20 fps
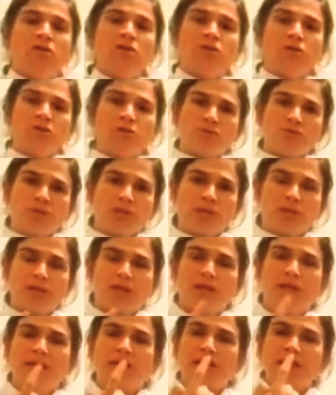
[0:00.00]

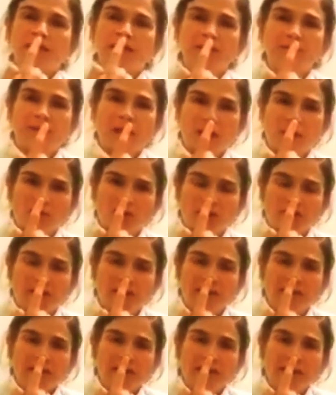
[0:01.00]
using our
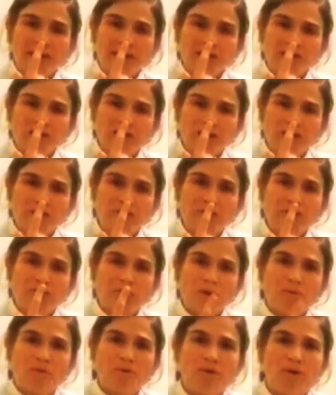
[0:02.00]
inhalation
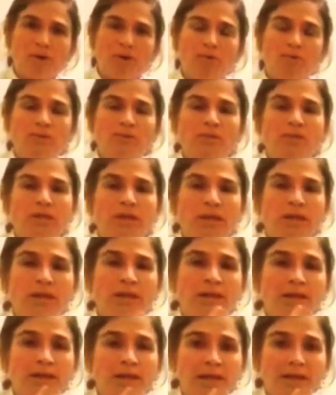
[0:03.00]
through our nose
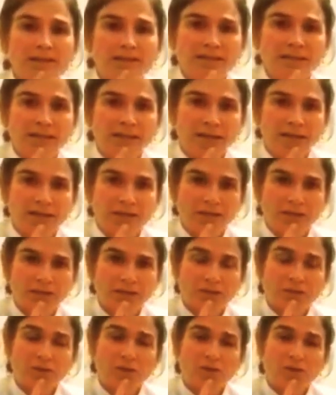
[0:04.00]
and
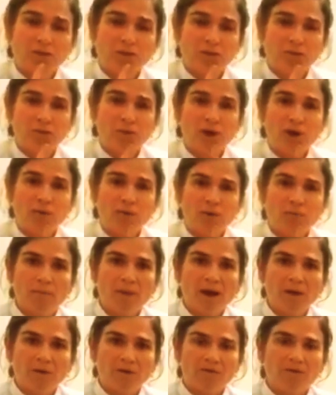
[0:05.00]
exhalation through our
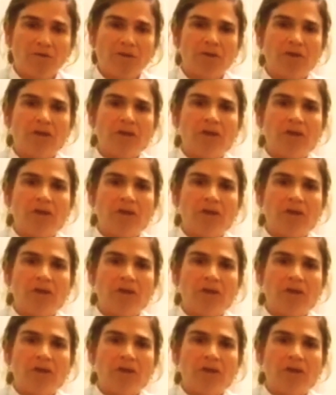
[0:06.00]
mouth.